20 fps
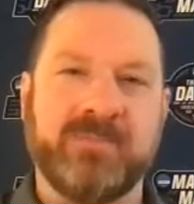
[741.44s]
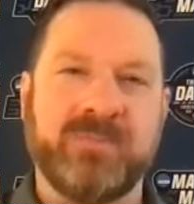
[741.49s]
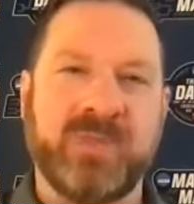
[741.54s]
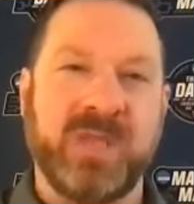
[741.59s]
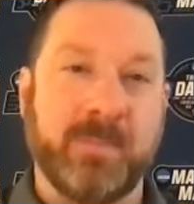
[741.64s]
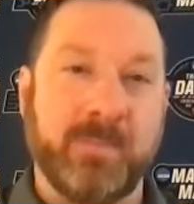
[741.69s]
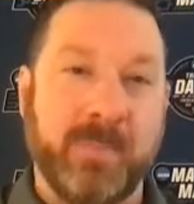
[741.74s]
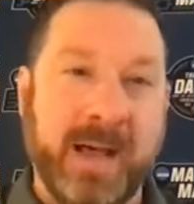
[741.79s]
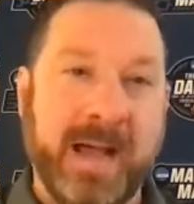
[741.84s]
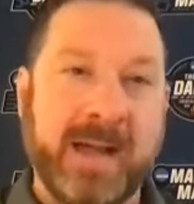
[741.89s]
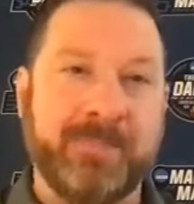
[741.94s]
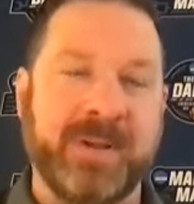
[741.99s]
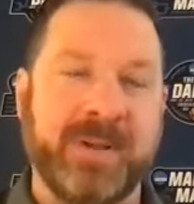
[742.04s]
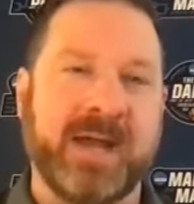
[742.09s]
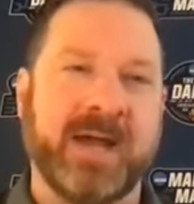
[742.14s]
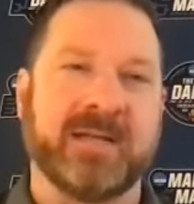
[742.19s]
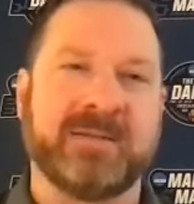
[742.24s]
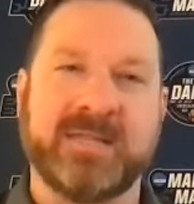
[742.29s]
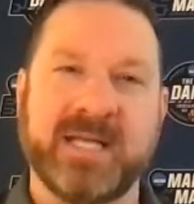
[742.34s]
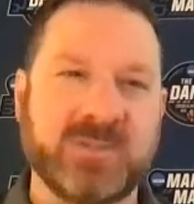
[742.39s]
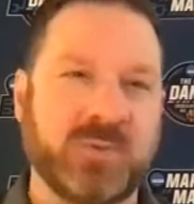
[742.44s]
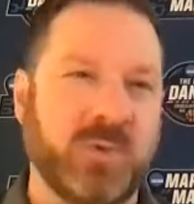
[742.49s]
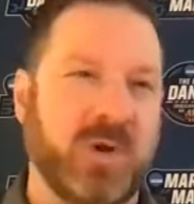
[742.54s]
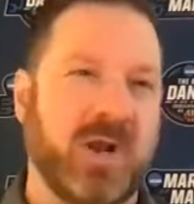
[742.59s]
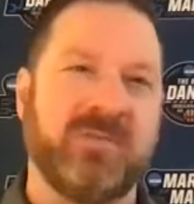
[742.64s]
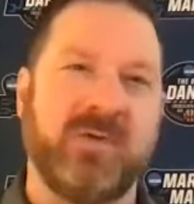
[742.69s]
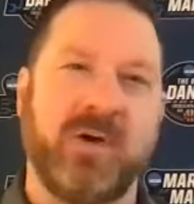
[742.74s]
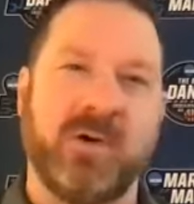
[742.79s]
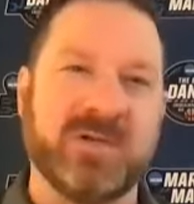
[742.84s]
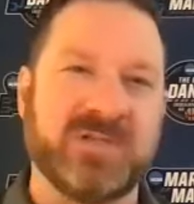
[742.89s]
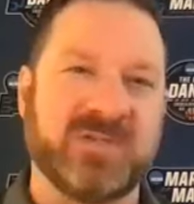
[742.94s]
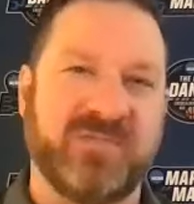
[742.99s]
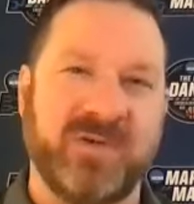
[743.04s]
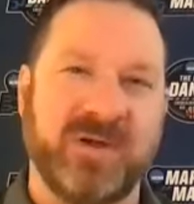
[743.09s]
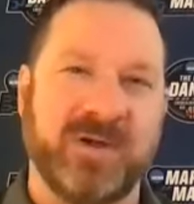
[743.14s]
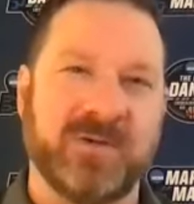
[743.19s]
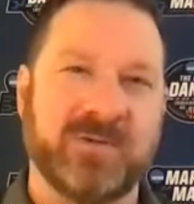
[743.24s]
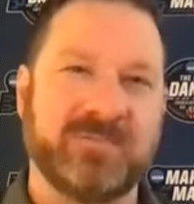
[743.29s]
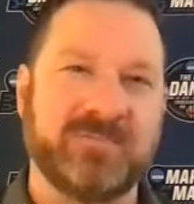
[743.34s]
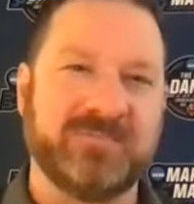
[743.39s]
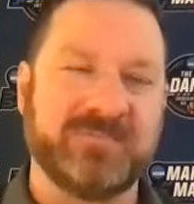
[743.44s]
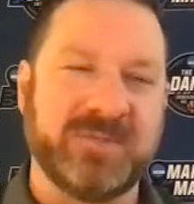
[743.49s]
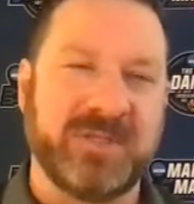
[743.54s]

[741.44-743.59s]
In my path, that's what I've always felt.